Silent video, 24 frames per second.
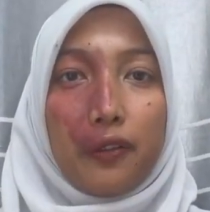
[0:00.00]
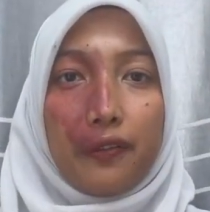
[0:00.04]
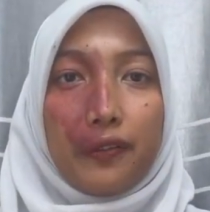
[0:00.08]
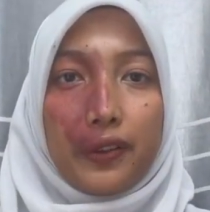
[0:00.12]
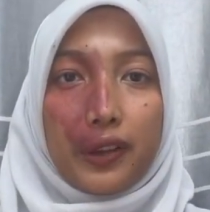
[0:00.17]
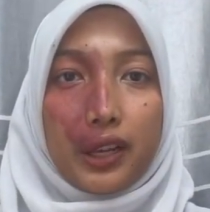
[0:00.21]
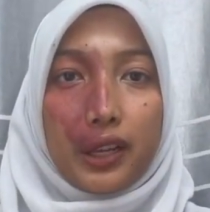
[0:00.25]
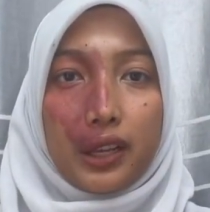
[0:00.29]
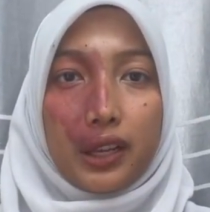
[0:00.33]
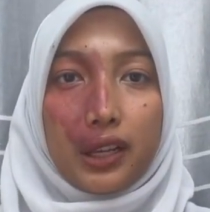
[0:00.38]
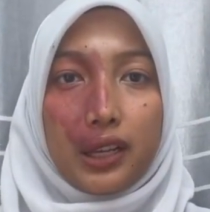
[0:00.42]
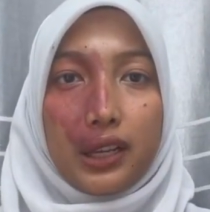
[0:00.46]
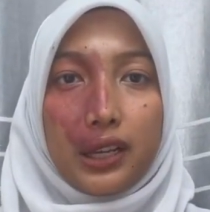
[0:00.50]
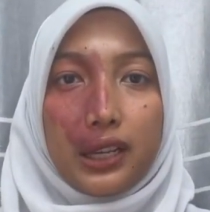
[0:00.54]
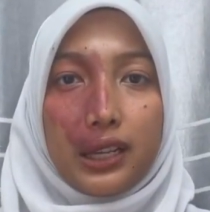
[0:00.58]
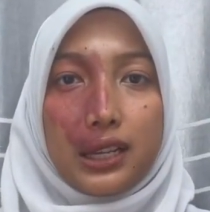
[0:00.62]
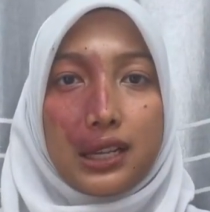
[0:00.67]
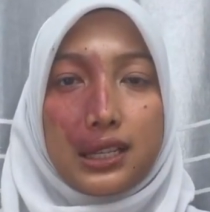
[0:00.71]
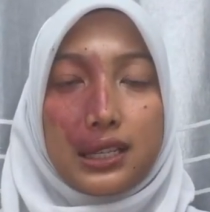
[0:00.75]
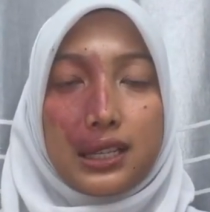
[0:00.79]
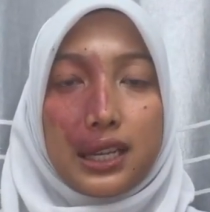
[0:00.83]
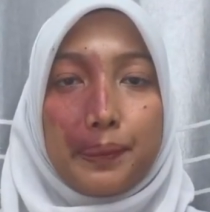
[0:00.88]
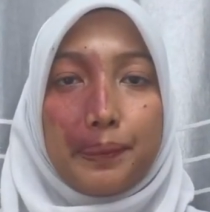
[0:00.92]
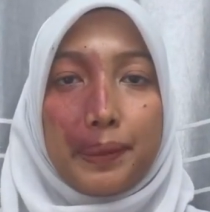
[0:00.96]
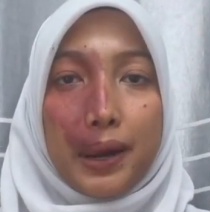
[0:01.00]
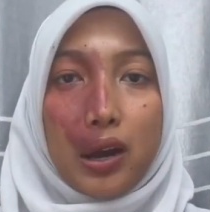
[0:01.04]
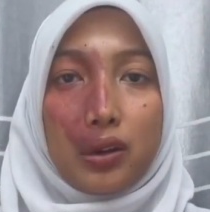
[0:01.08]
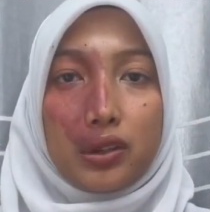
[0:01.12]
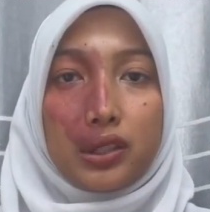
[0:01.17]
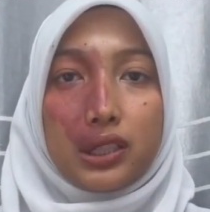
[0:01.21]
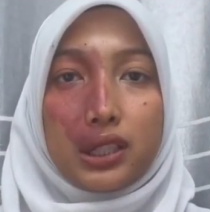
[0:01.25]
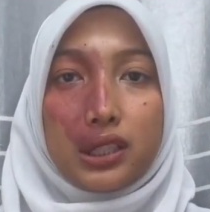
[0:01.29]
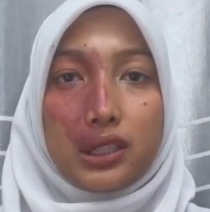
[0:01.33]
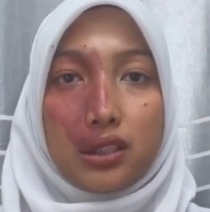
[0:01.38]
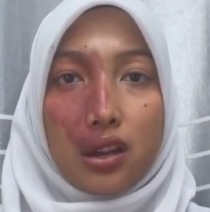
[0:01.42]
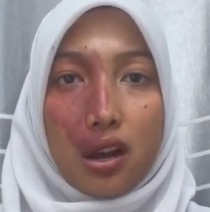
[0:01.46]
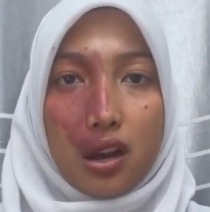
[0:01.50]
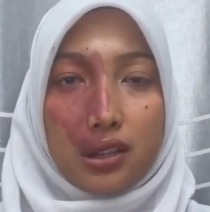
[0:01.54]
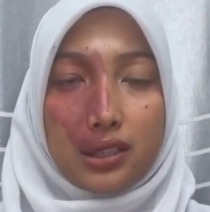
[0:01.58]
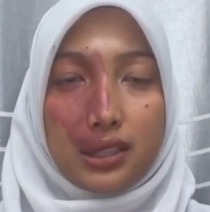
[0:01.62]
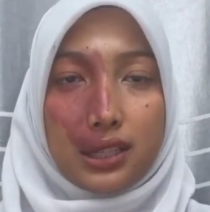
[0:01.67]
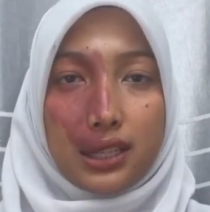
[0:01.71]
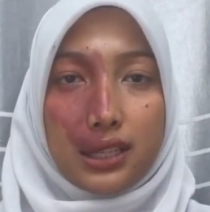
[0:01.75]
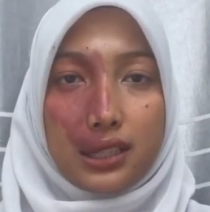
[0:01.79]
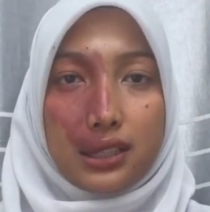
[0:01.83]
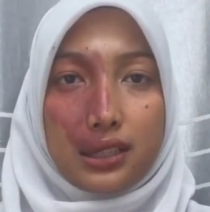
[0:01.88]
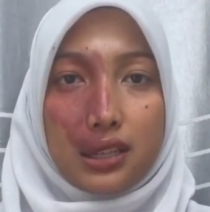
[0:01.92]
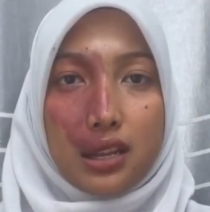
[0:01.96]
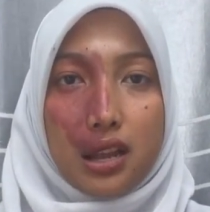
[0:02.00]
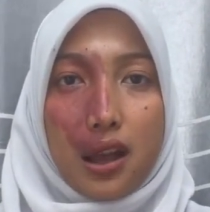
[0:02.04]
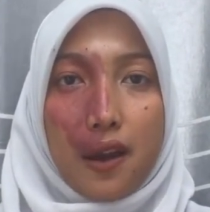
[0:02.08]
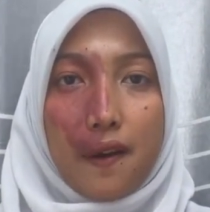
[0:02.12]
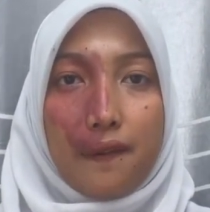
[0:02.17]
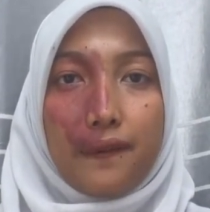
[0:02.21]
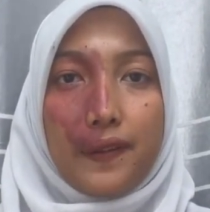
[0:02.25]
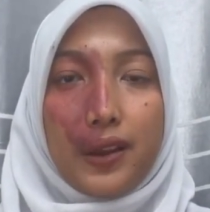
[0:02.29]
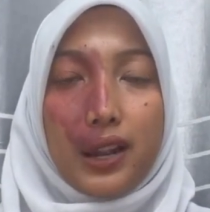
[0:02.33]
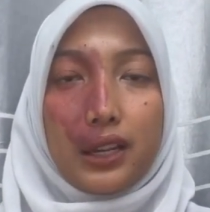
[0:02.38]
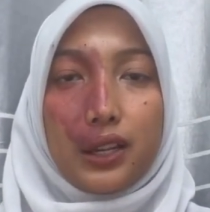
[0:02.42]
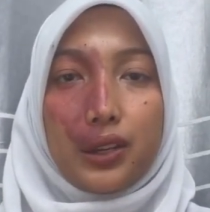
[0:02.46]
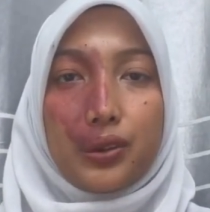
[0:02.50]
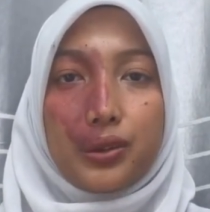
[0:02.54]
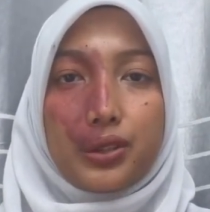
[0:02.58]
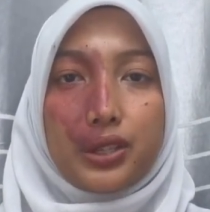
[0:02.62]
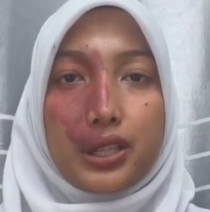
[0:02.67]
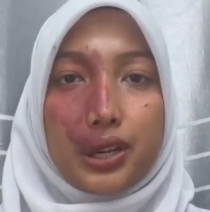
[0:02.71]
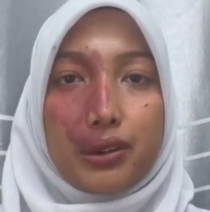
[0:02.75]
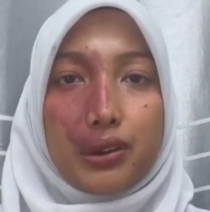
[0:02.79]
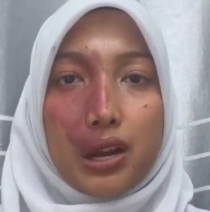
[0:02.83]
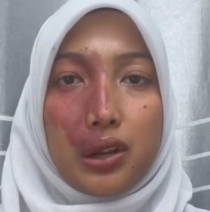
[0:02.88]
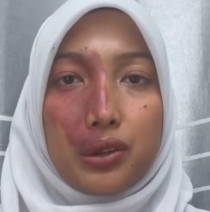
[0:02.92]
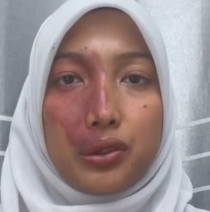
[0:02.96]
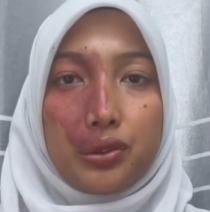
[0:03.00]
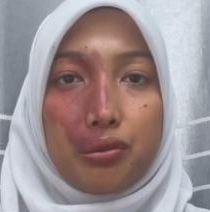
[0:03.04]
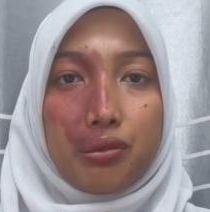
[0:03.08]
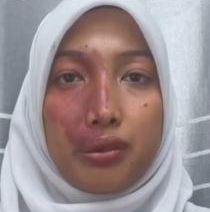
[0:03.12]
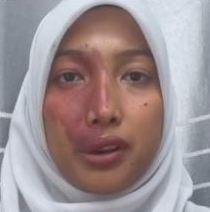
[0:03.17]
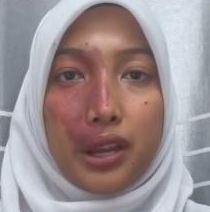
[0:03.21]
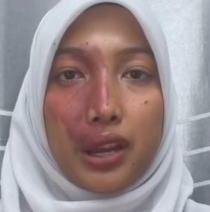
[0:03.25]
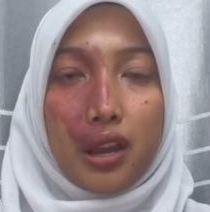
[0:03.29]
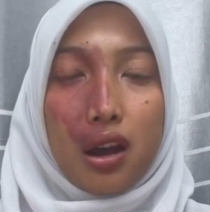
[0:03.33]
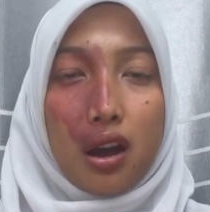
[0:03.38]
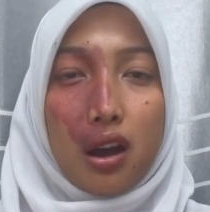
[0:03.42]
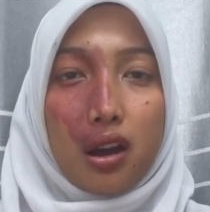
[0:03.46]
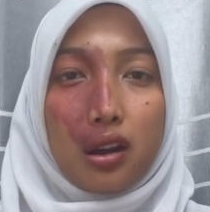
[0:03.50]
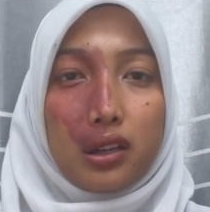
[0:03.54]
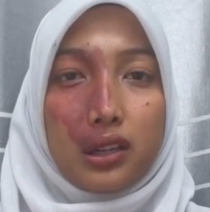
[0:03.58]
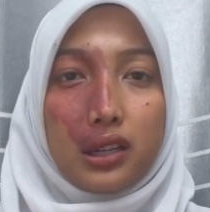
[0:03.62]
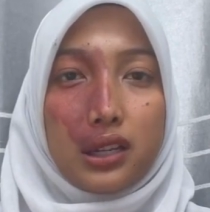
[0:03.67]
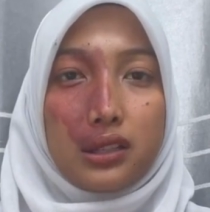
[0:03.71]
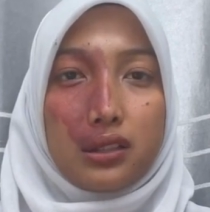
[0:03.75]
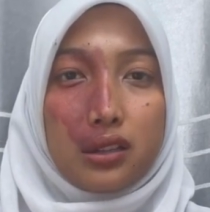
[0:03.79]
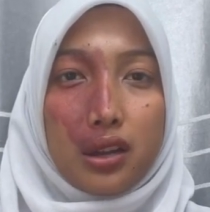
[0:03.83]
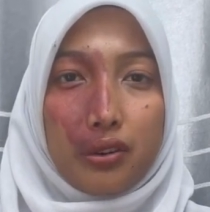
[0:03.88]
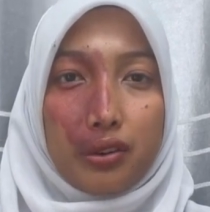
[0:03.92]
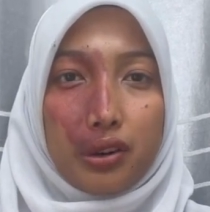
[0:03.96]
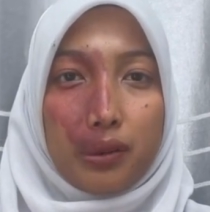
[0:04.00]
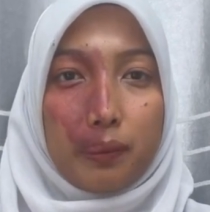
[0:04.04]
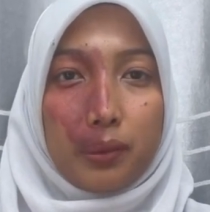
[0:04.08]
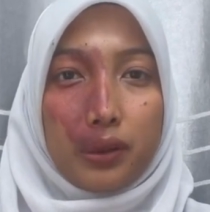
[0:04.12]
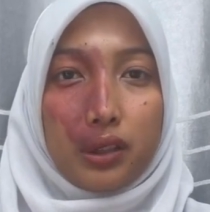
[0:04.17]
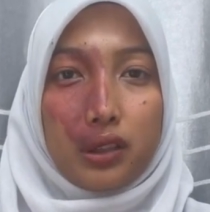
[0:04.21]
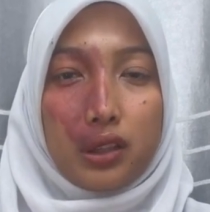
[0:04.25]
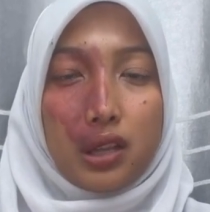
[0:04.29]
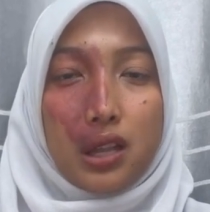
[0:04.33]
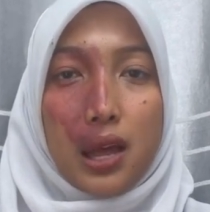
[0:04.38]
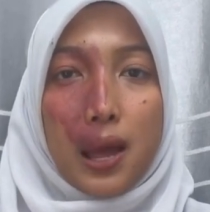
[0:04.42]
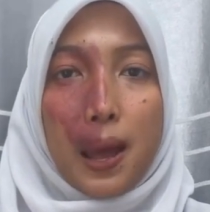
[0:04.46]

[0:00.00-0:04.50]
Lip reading: further, it is about kurtosis. Values around 3 are desirable.